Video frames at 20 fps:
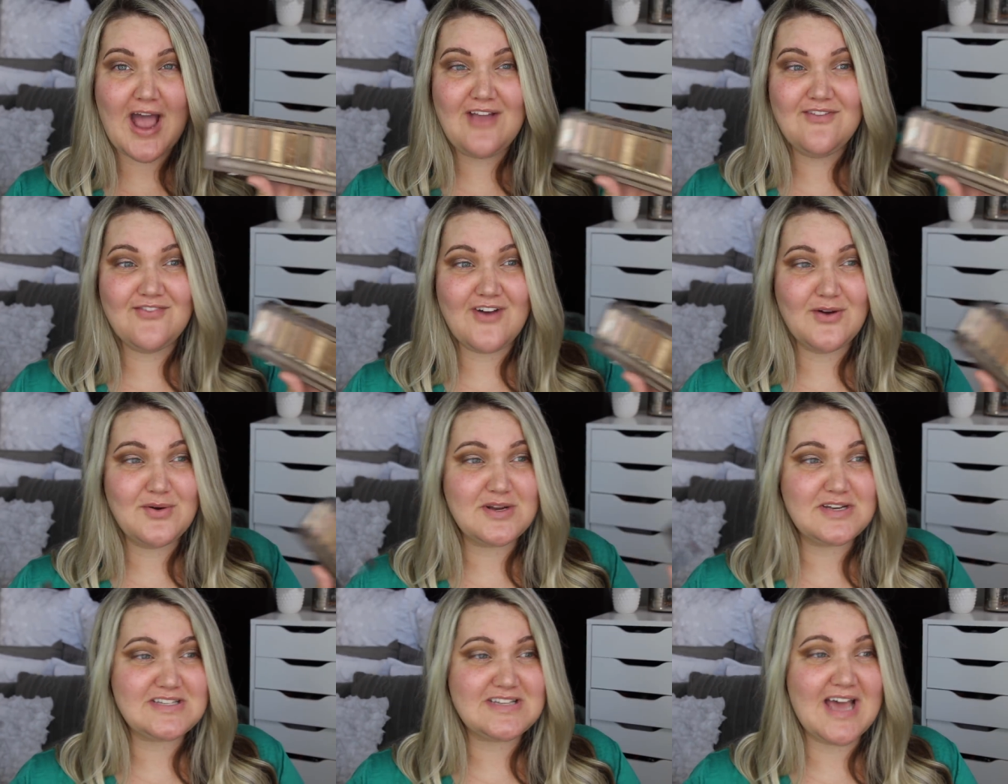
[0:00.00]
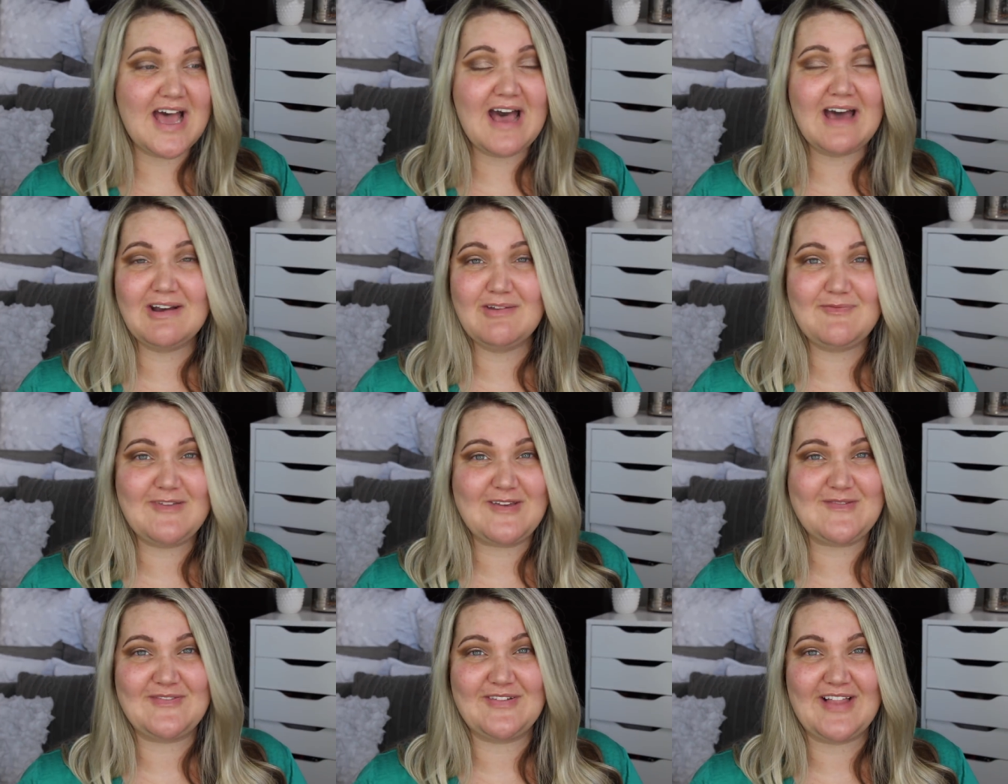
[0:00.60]
I found a ton
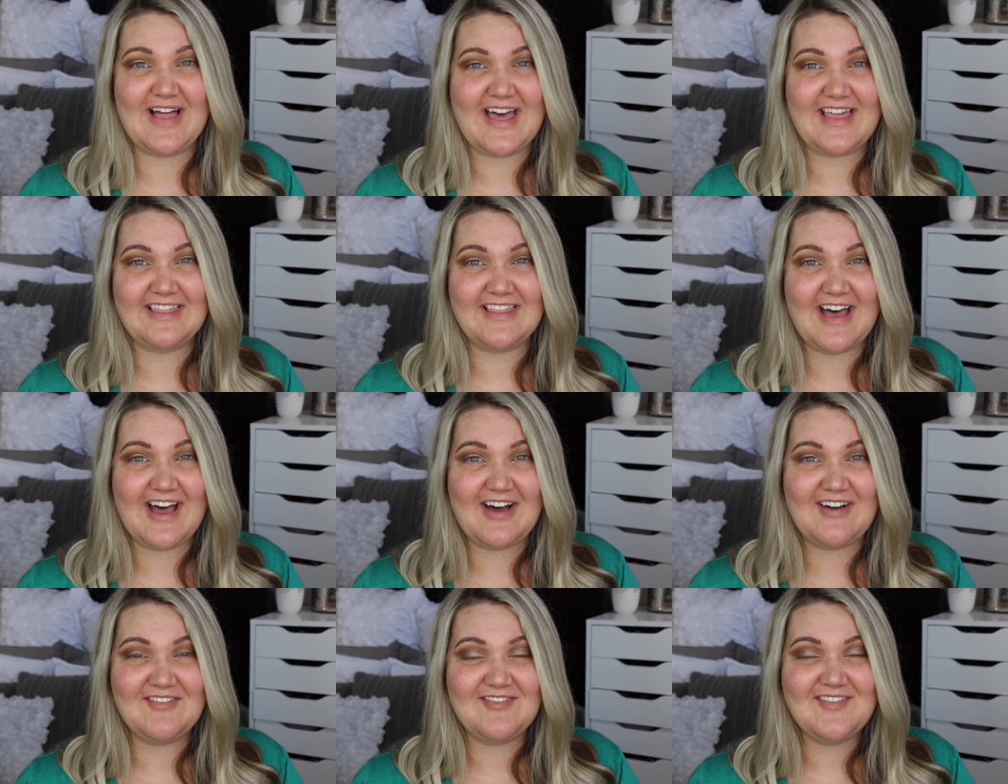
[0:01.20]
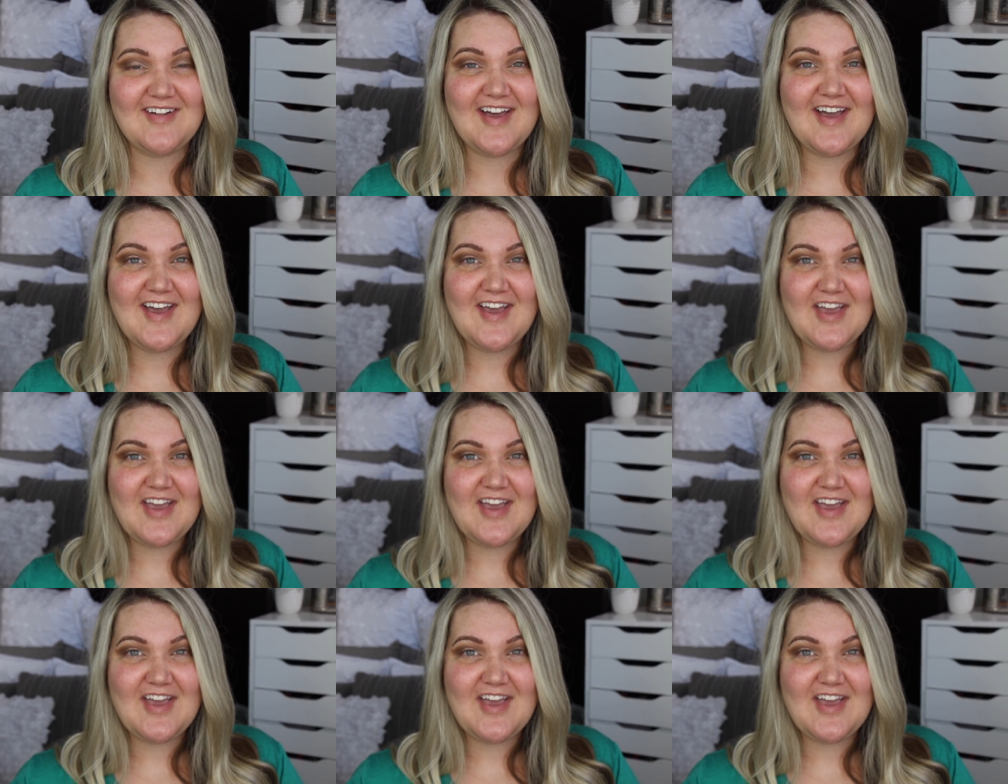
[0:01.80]
of people I love